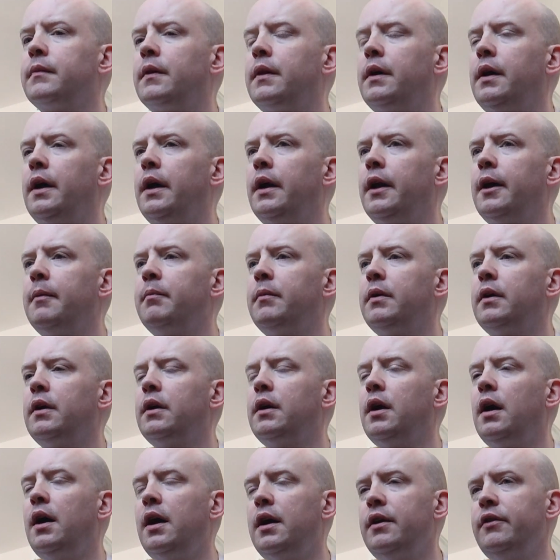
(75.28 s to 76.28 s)
I'm
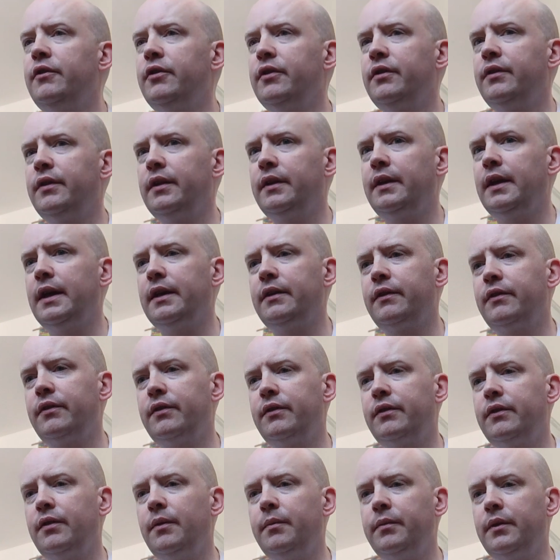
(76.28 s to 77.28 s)
conscious that that's
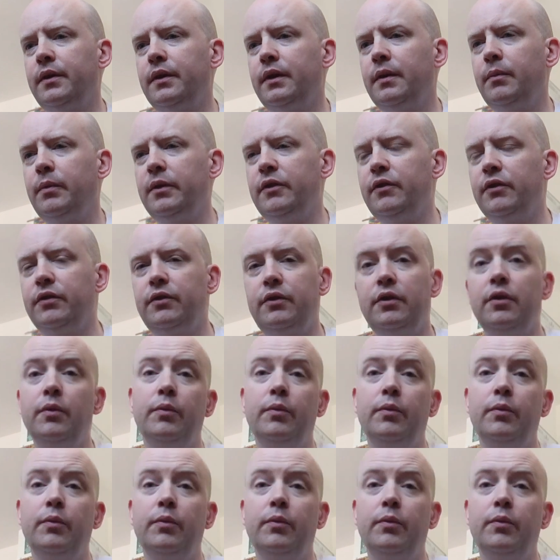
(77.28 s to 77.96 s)
something that we just,